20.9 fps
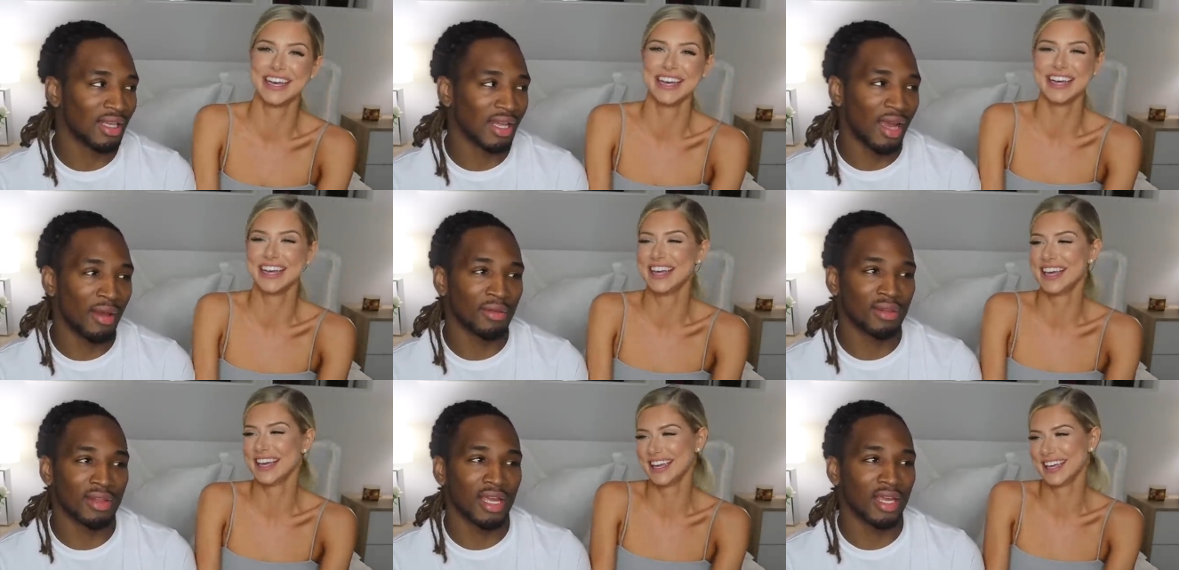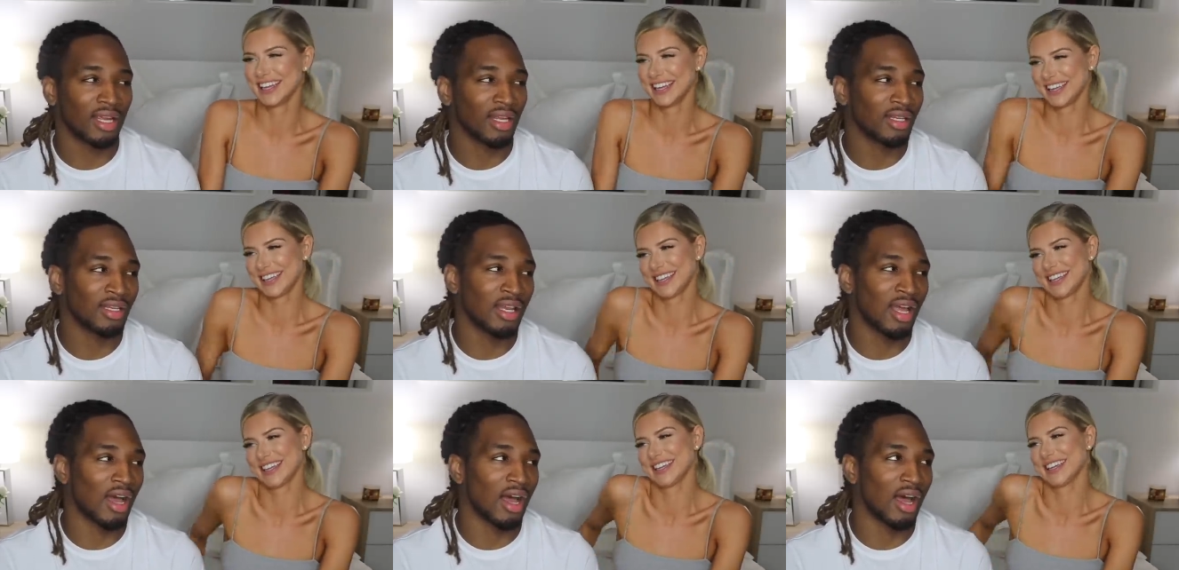Speaker 1: like I was
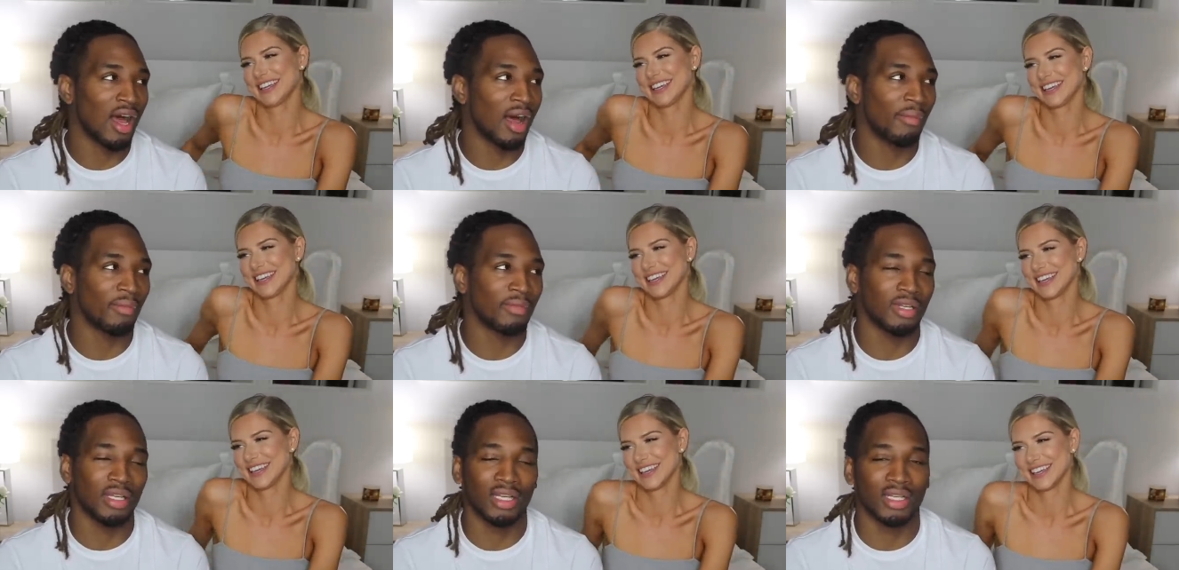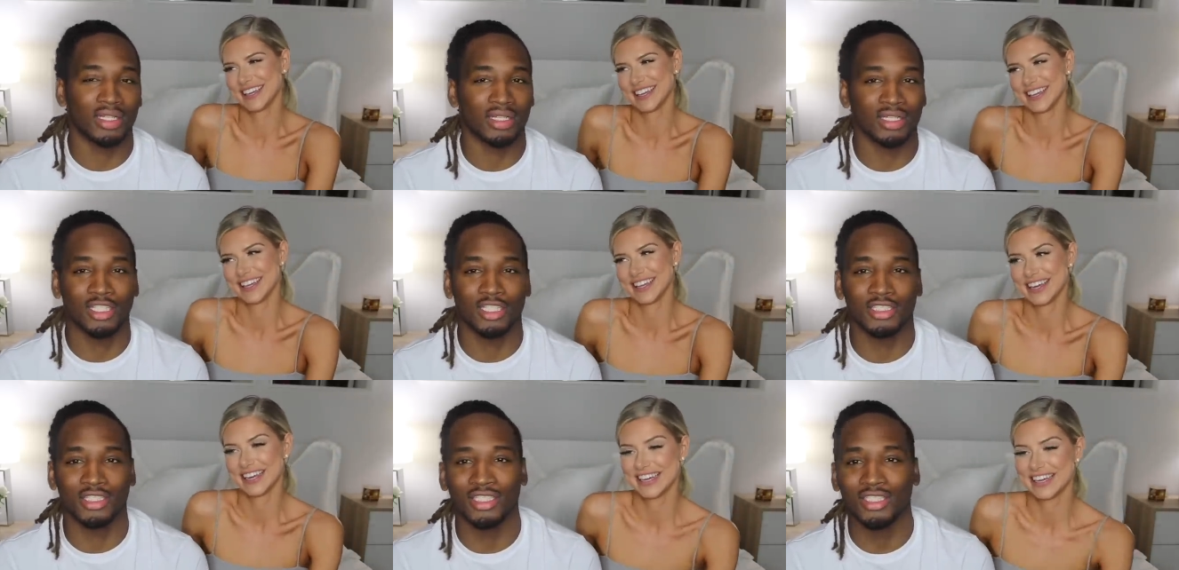like, nah, I'm
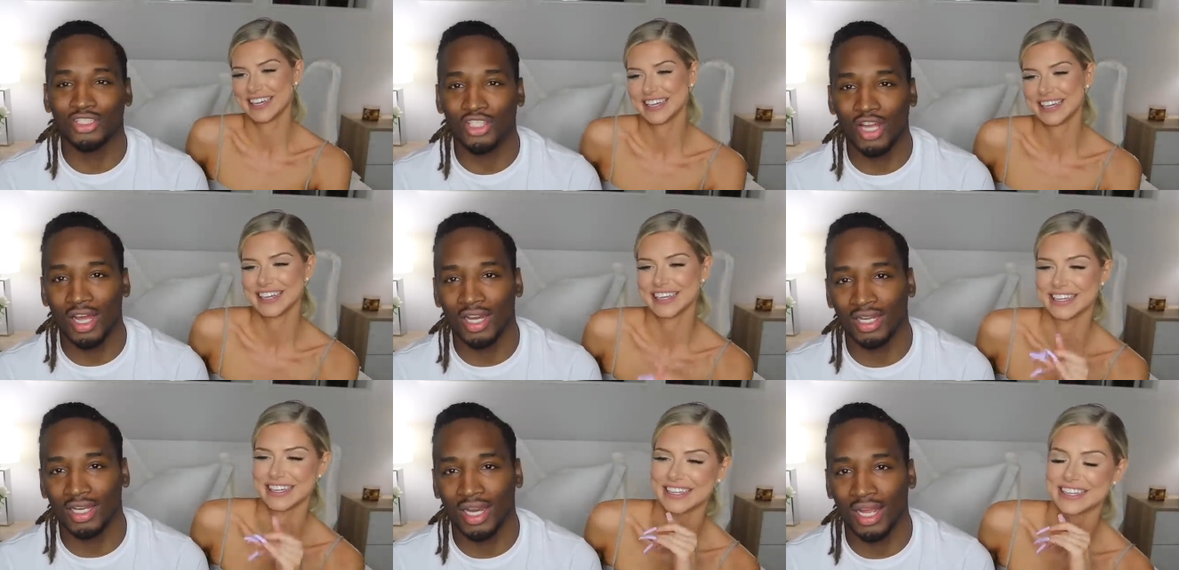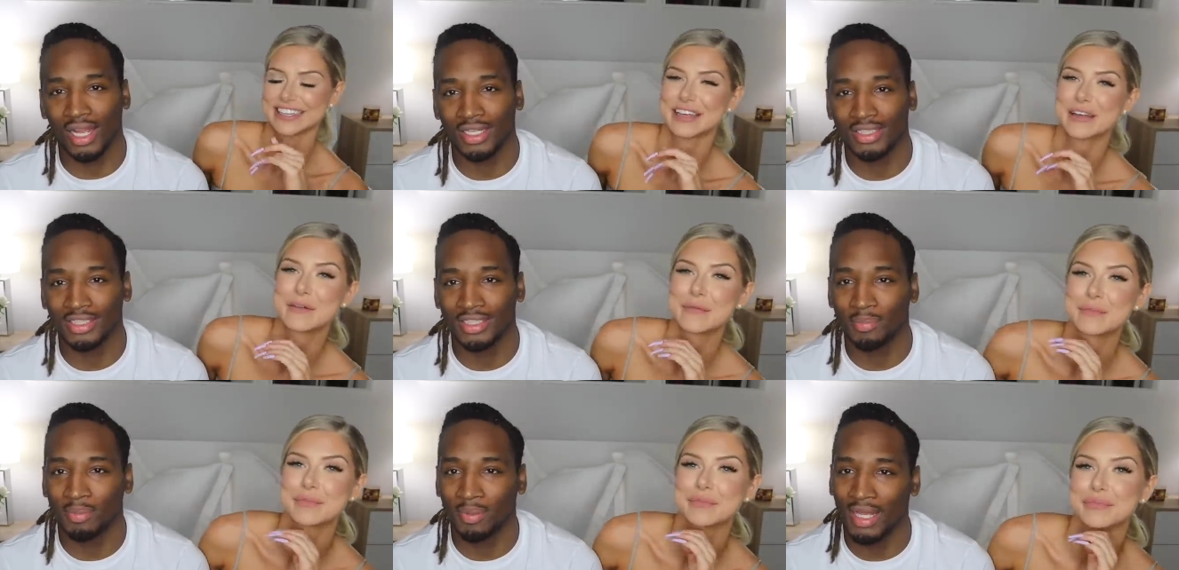done. Cause she trying to
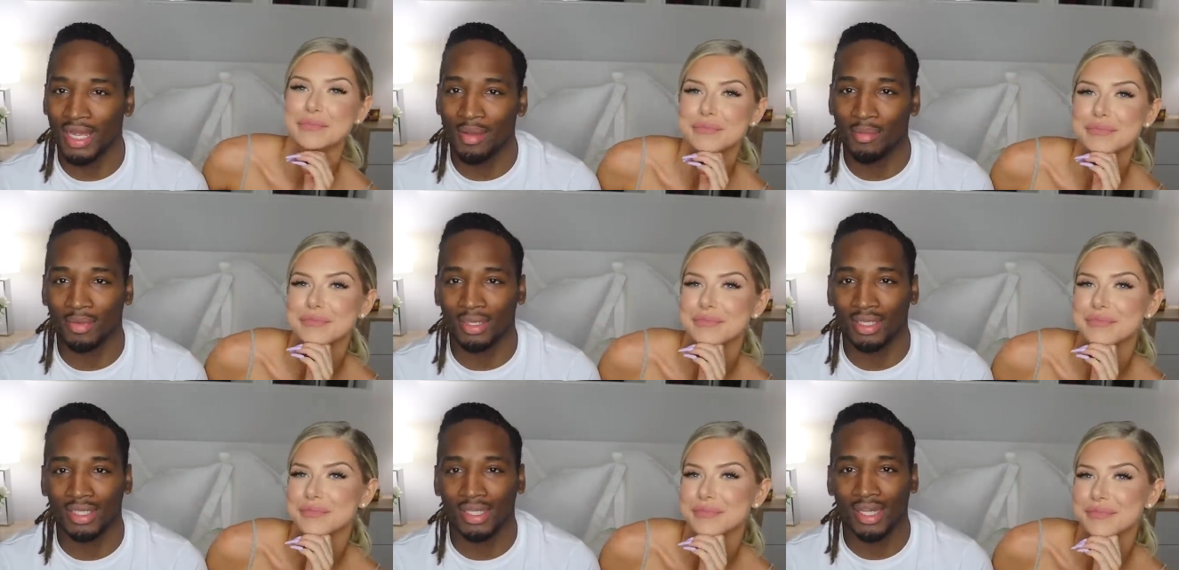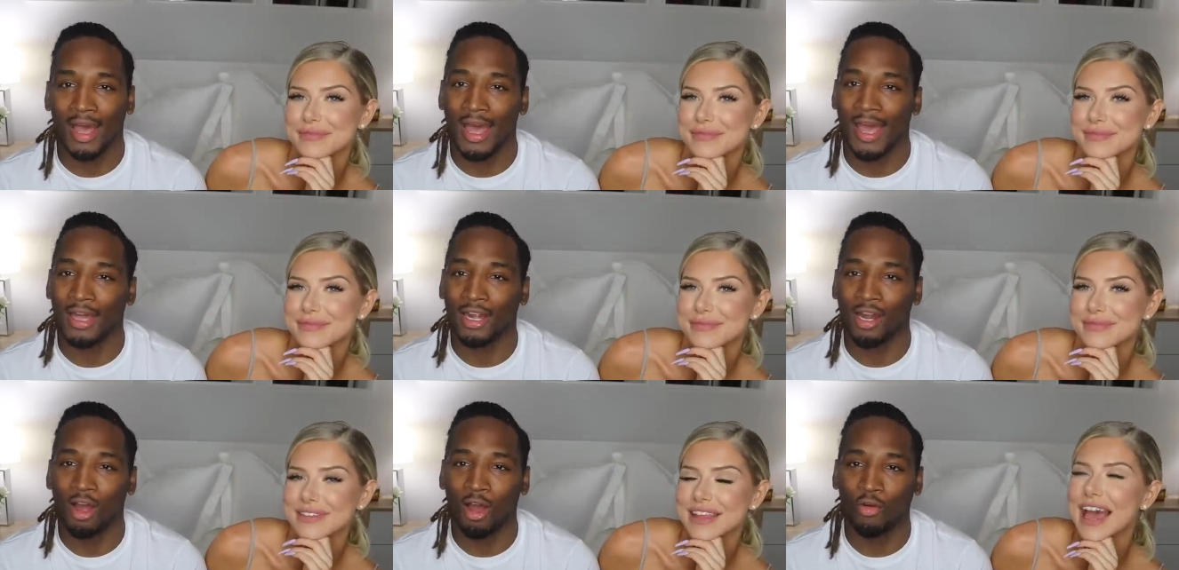like, she played me. I
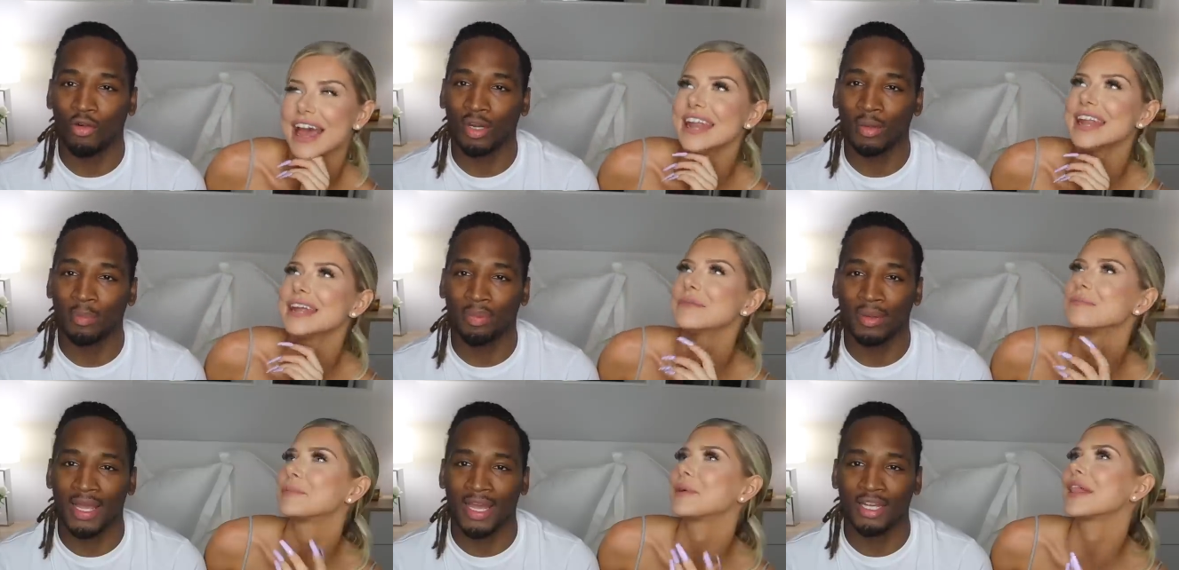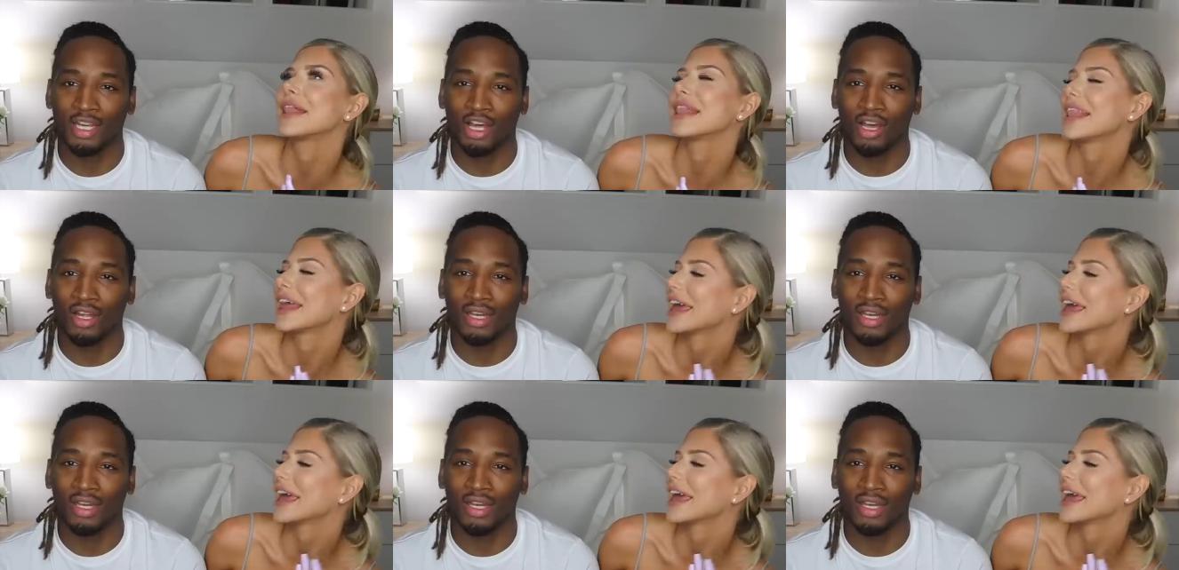had already I planned